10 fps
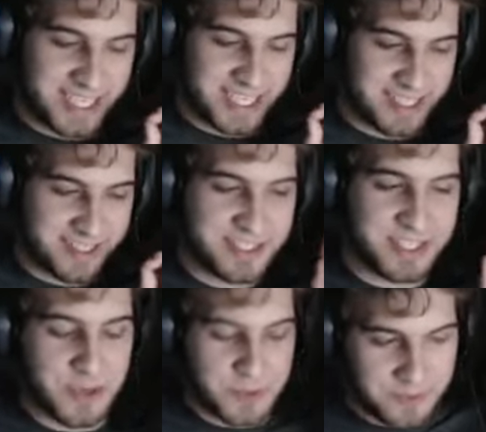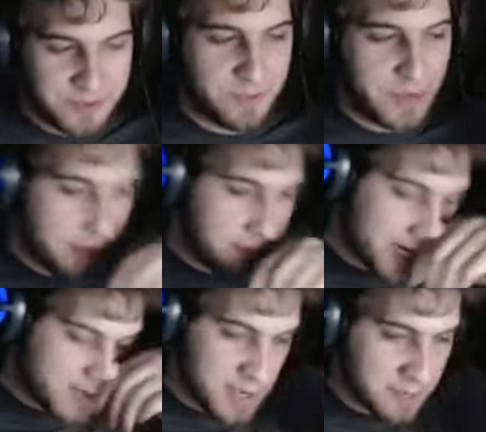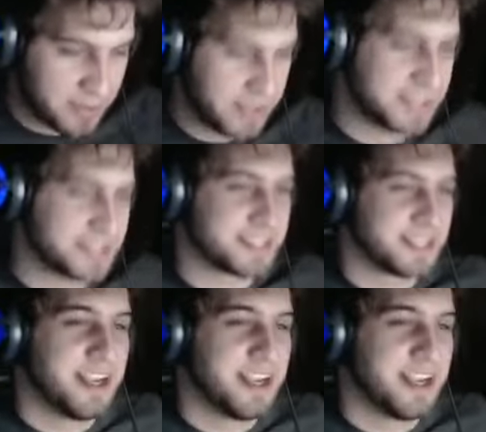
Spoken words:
So we get back to my place,